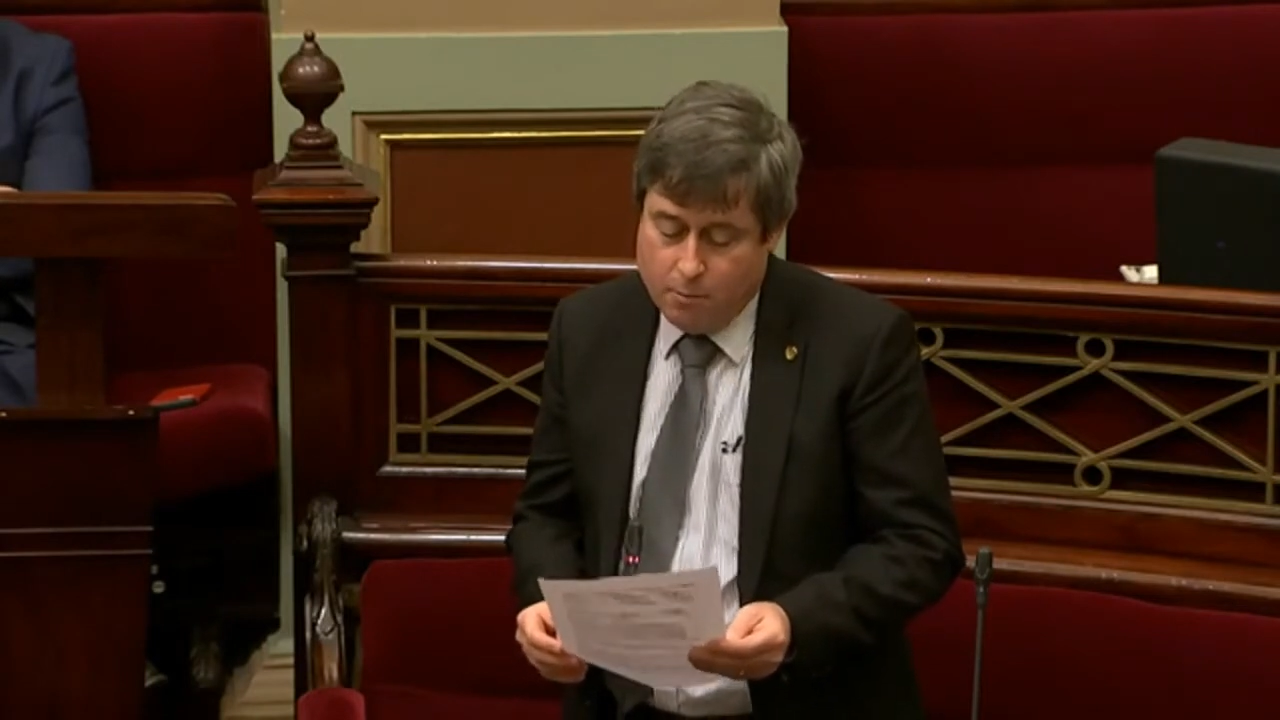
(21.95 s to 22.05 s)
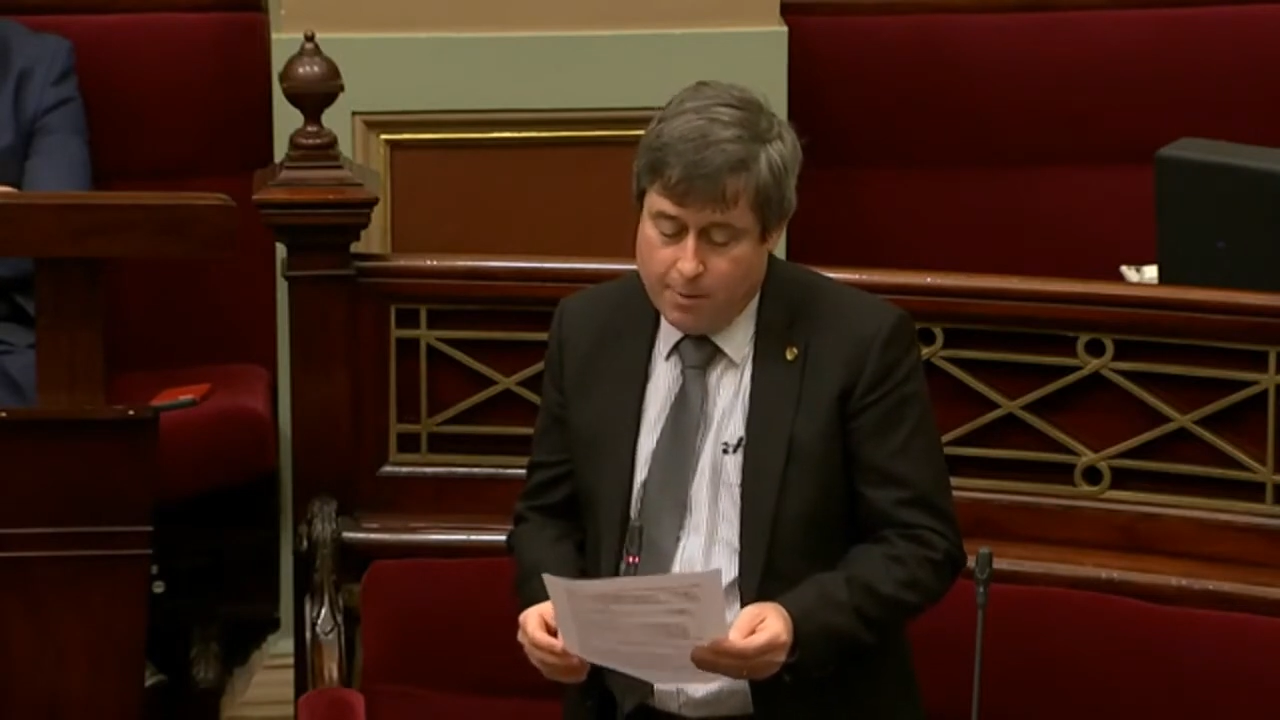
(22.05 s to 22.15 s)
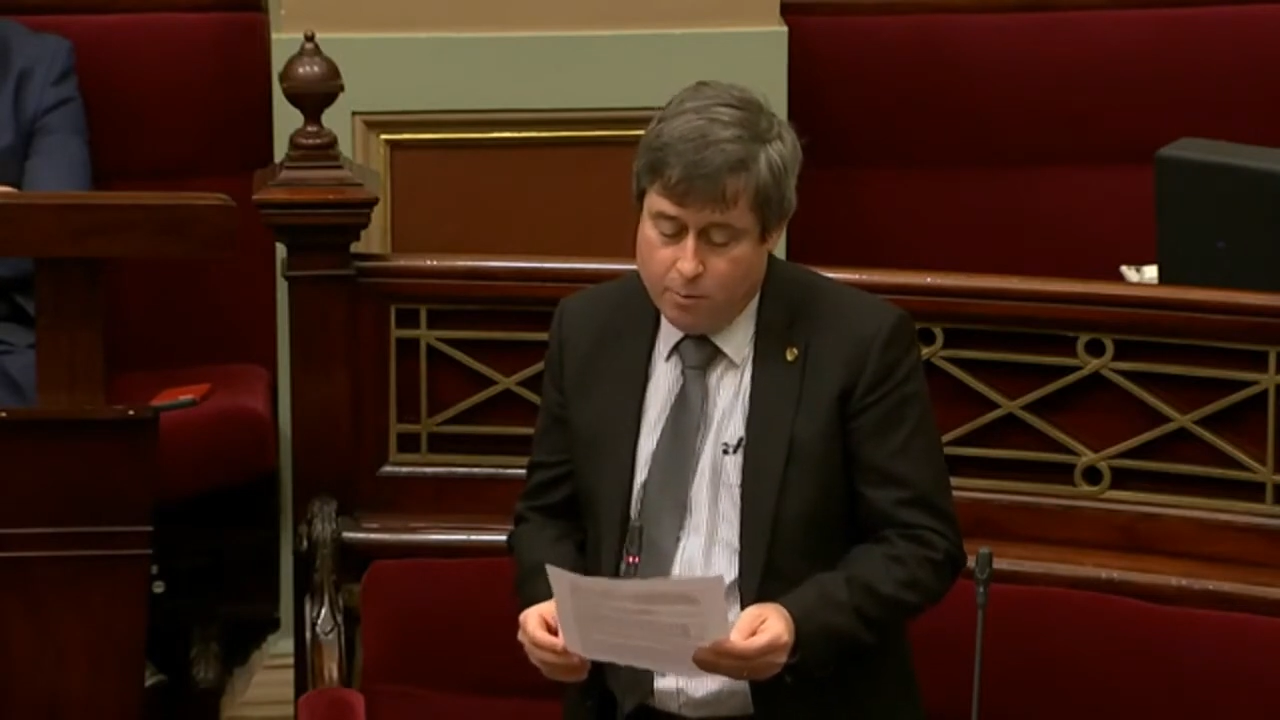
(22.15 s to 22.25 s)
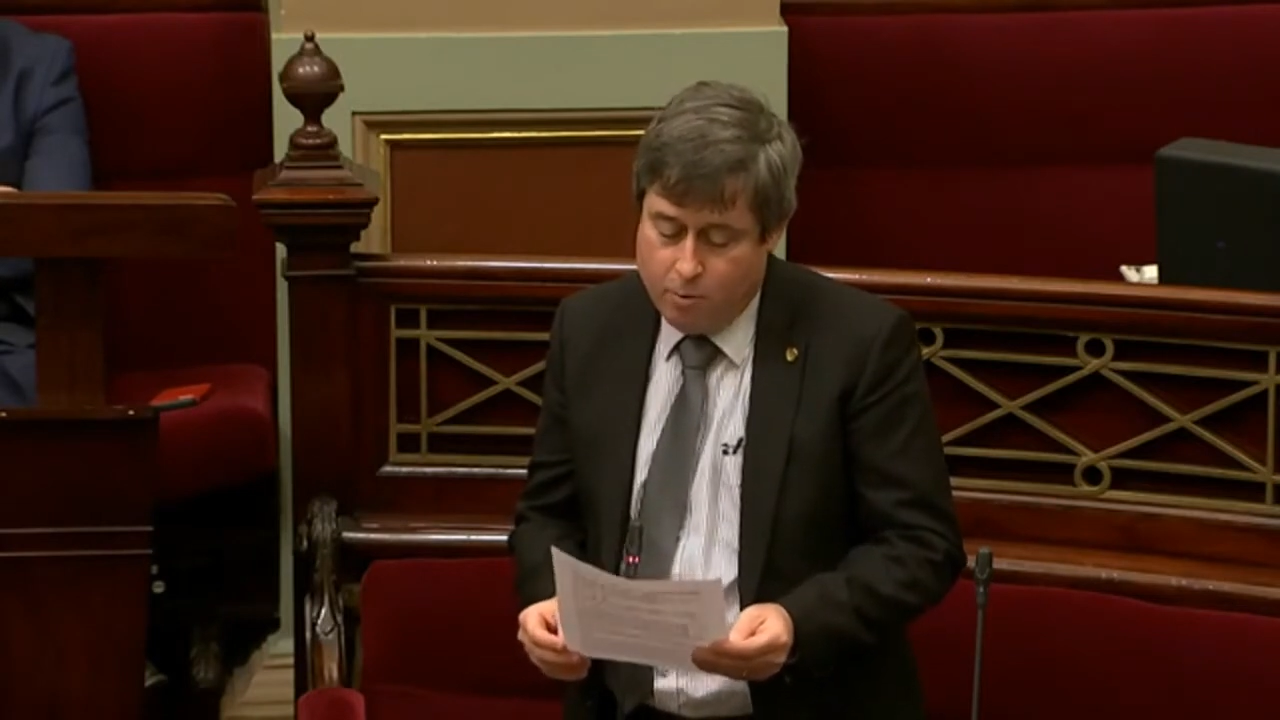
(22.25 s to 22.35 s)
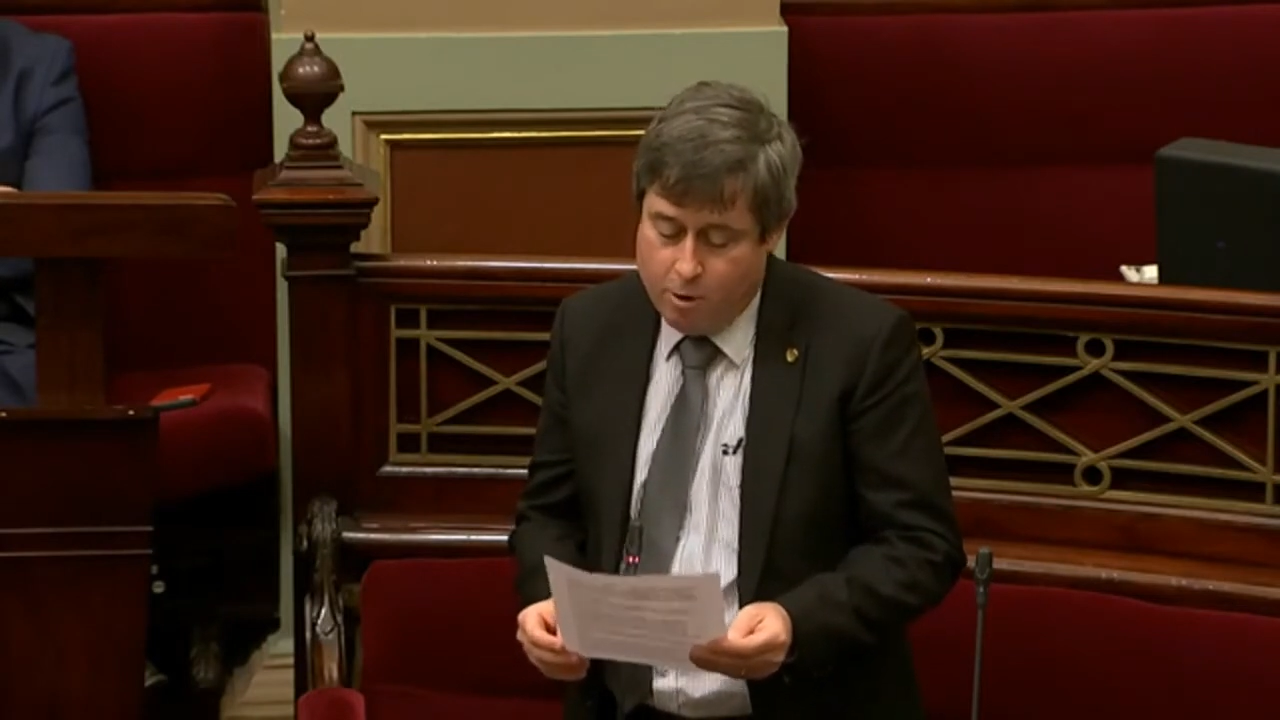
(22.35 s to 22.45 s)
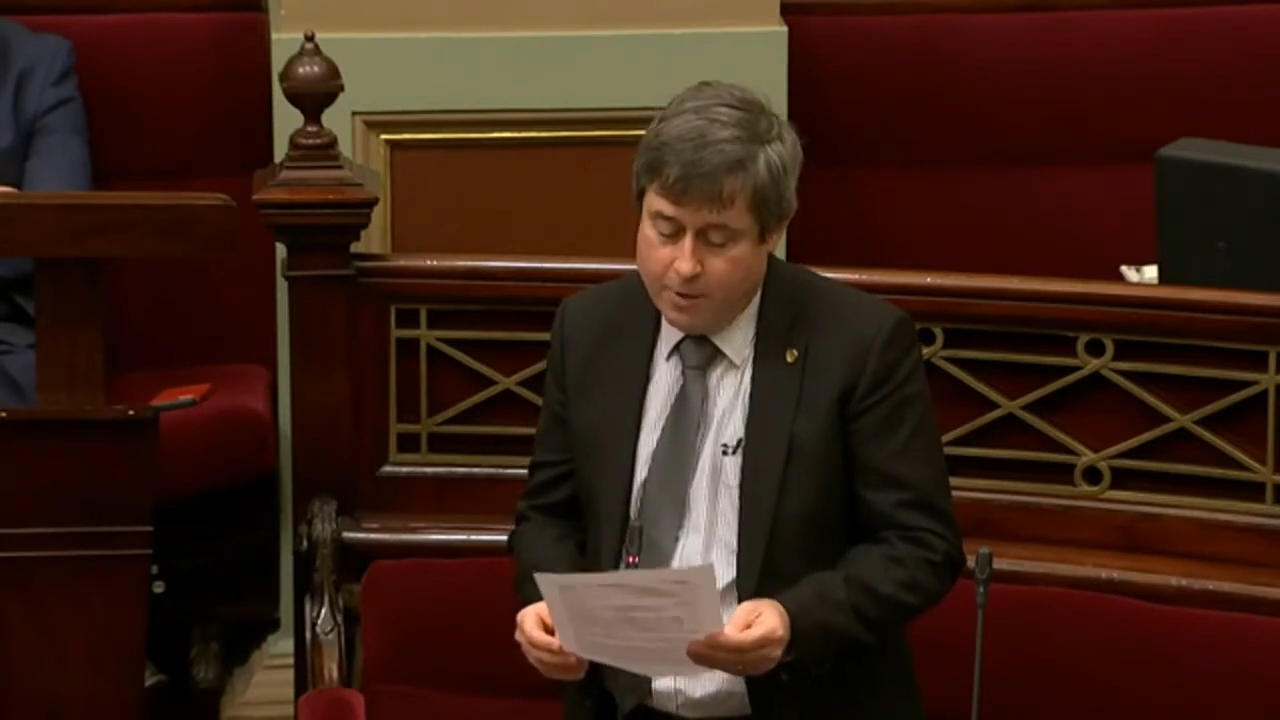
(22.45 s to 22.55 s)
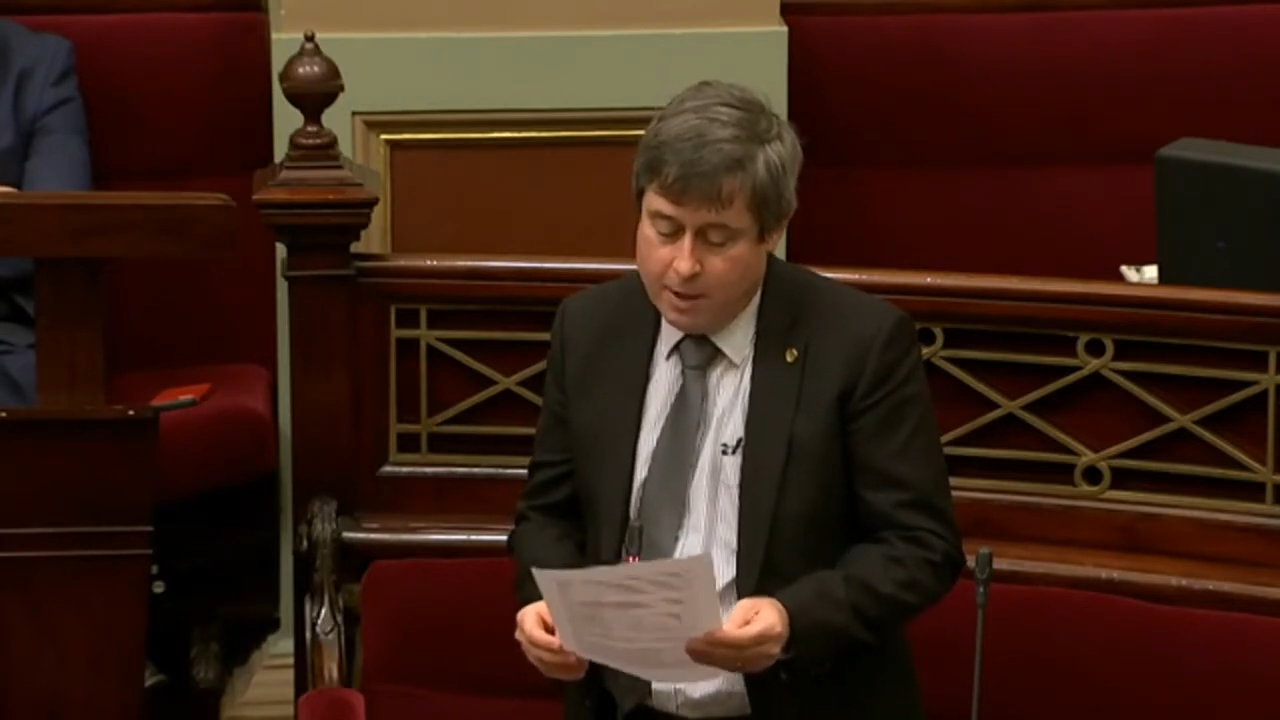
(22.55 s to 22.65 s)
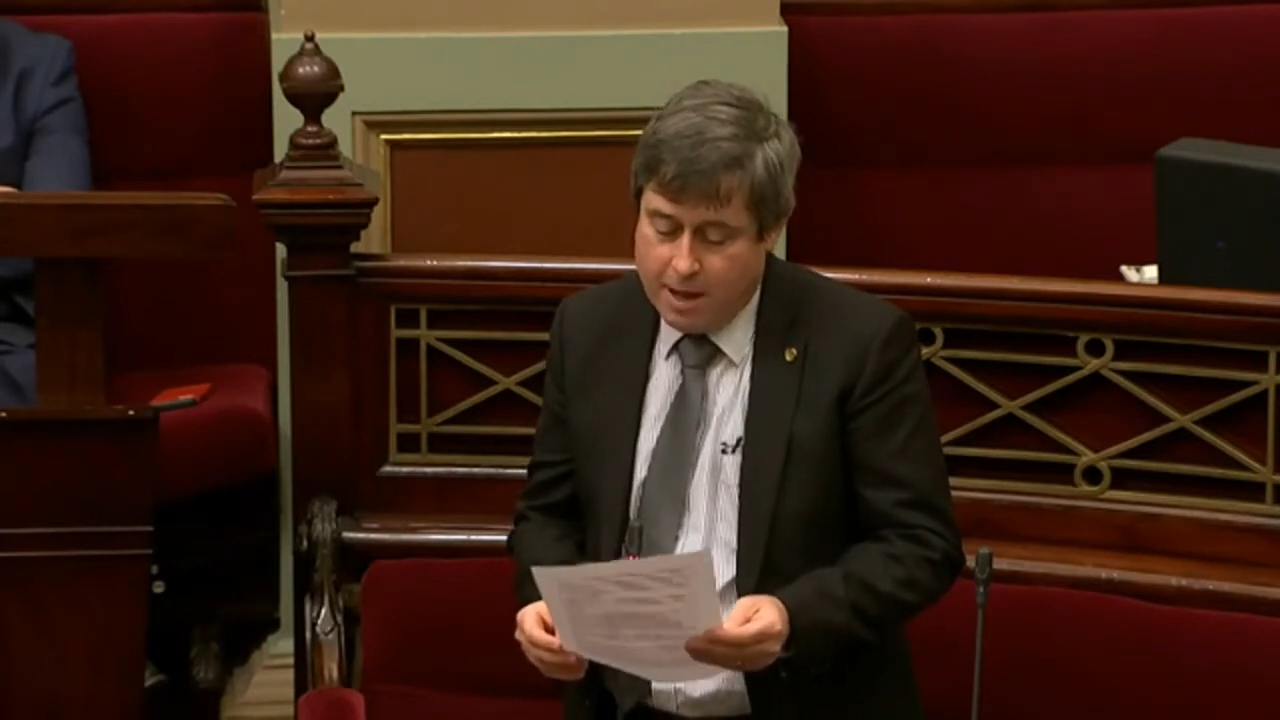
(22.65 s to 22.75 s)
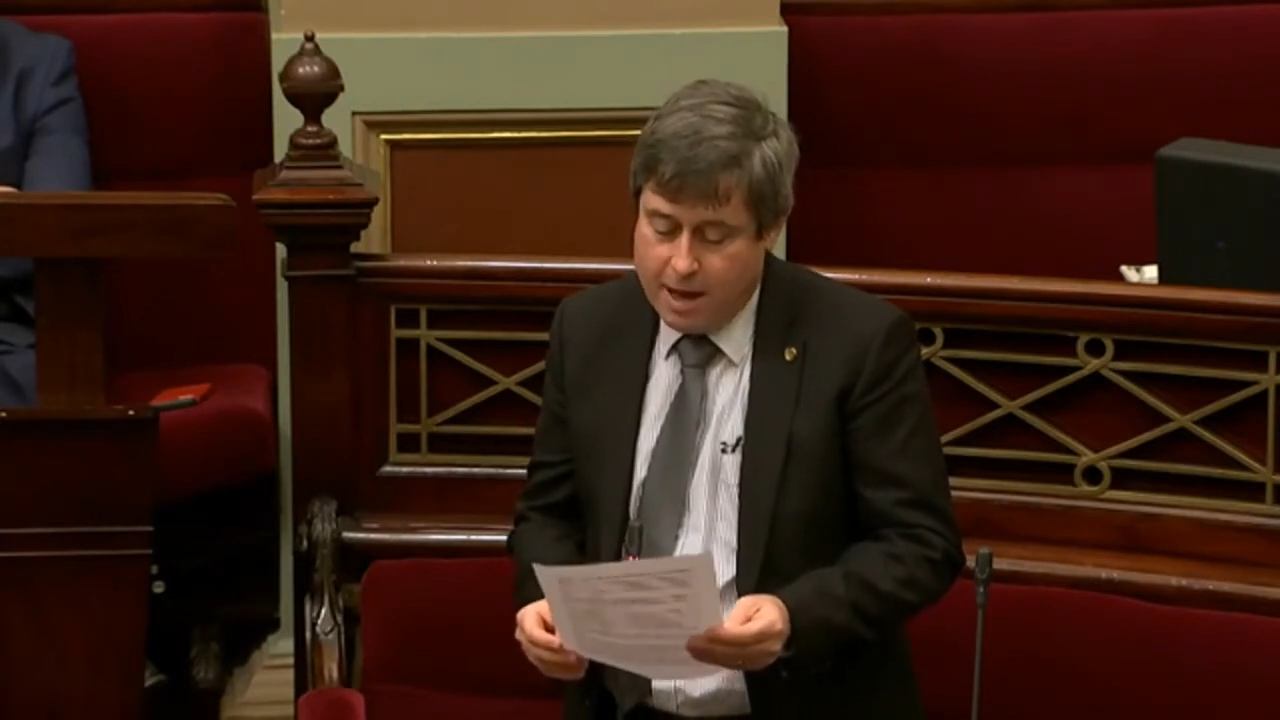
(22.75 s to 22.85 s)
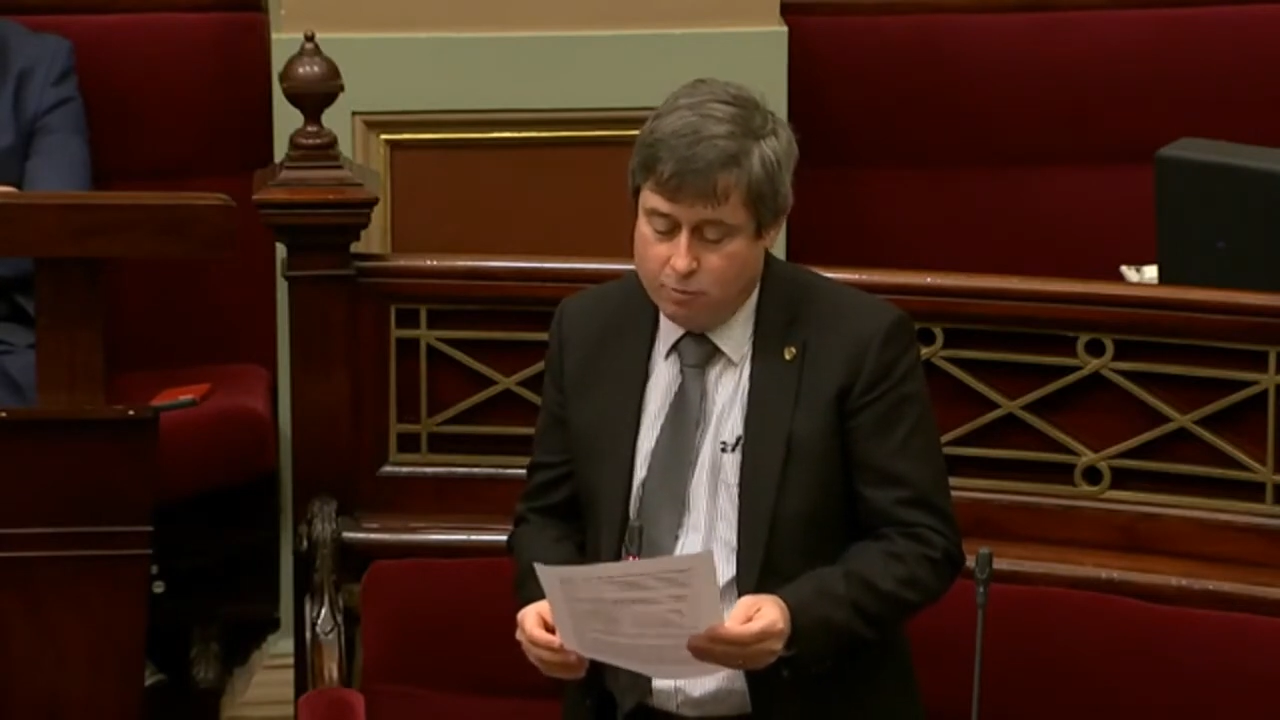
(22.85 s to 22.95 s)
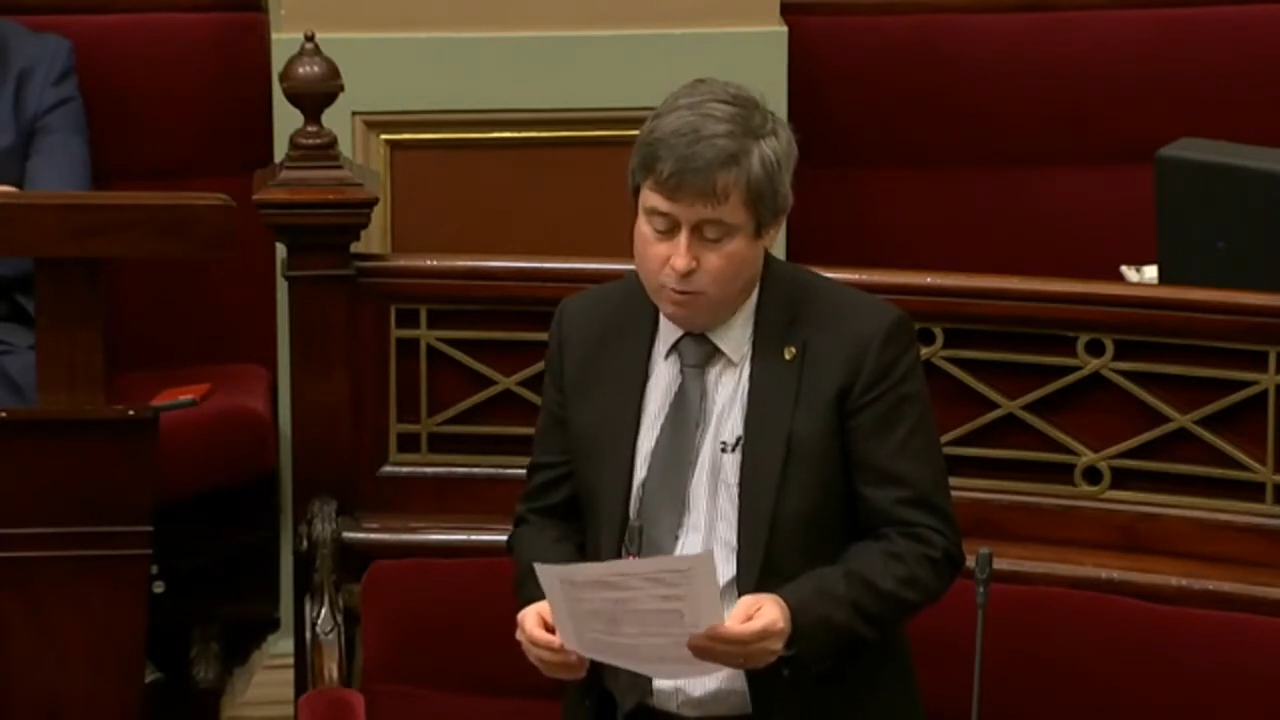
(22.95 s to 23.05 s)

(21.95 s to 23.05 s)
People worry their data